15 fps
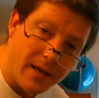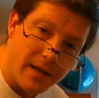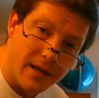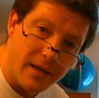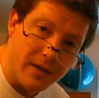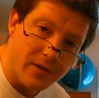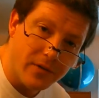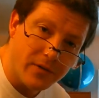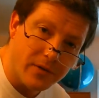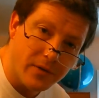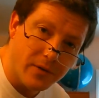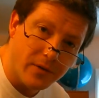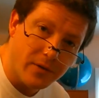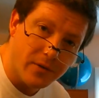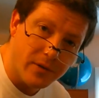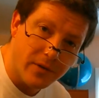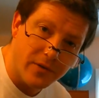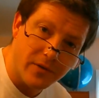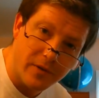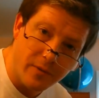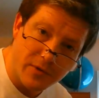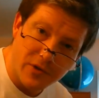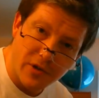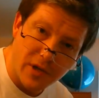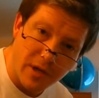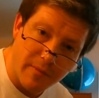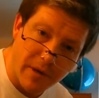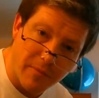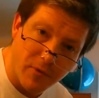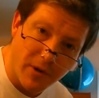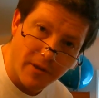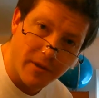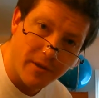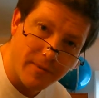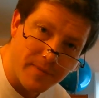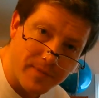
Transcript: And so let's see what you came up with.